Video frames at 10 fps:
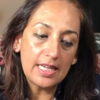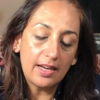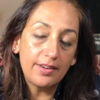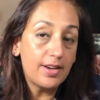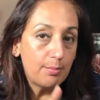
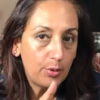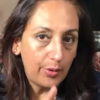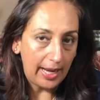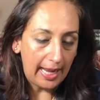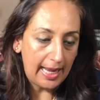number
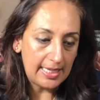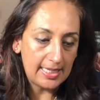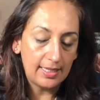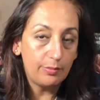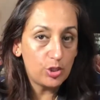
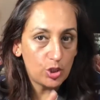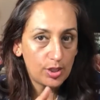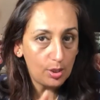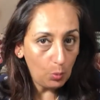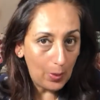8, which is
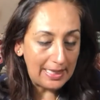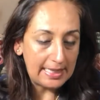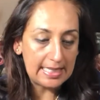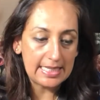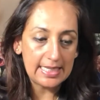the
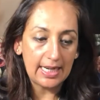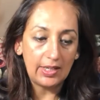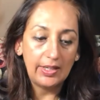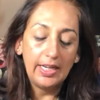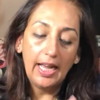wealth star.
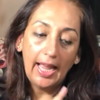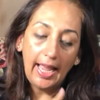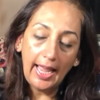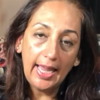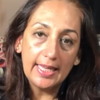
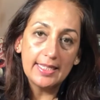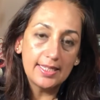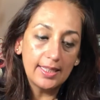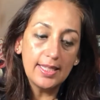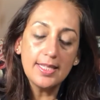And
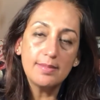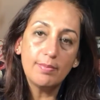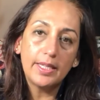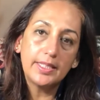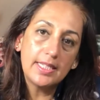this
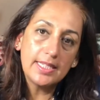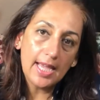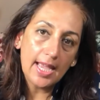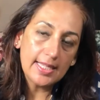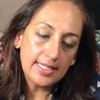month it
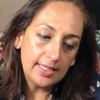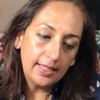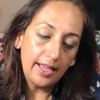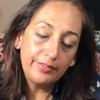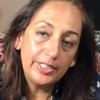has the
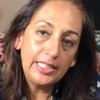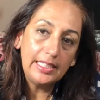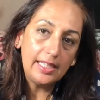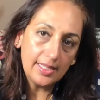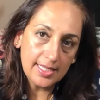heavenly
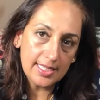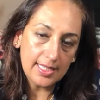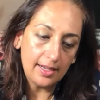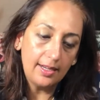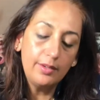luck
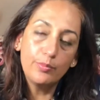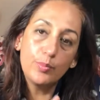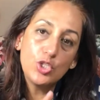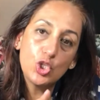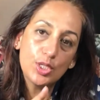star,
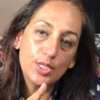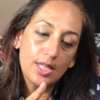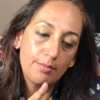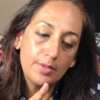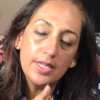which is
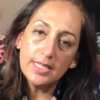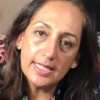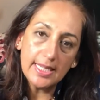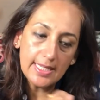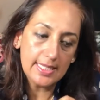number
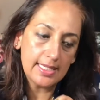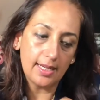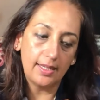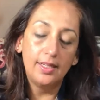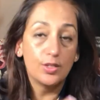6
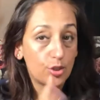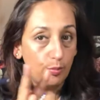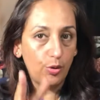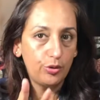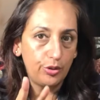star. So
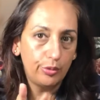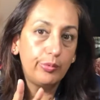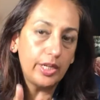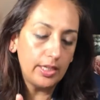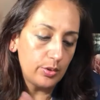both
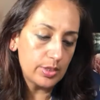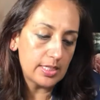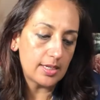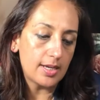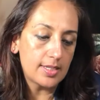really good
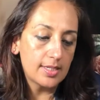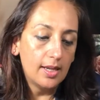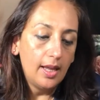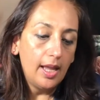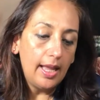stars.
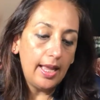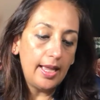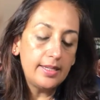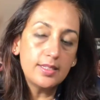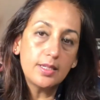
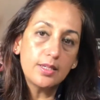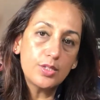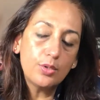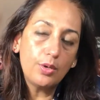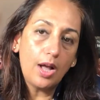And
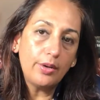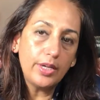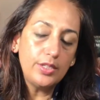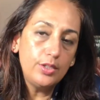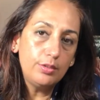so how
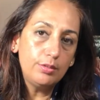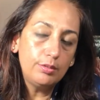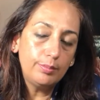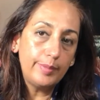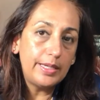can
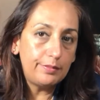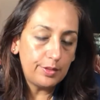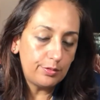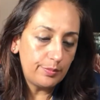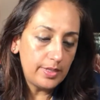you benefit
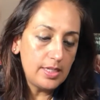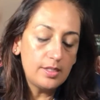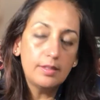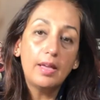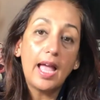from these?
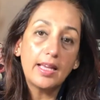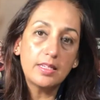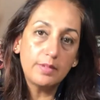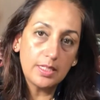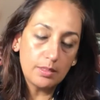
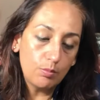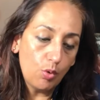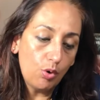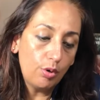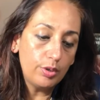Activate it
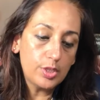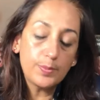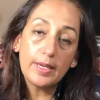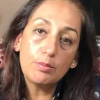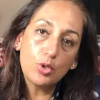more,
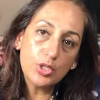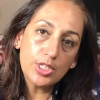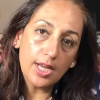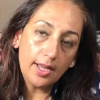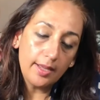spend more
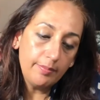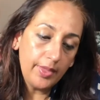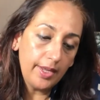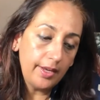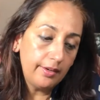time
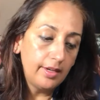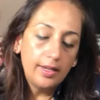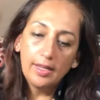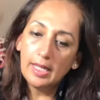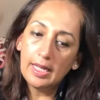there.
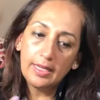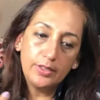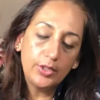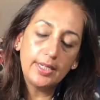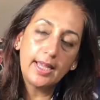You
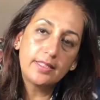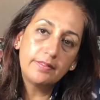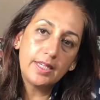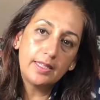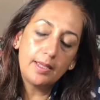can
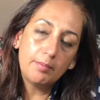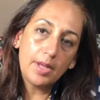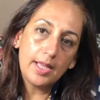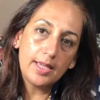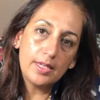activate them
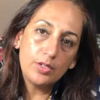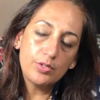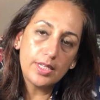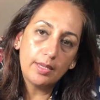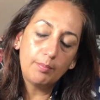by
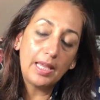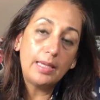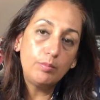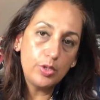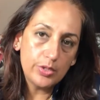
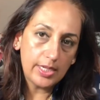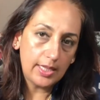playing music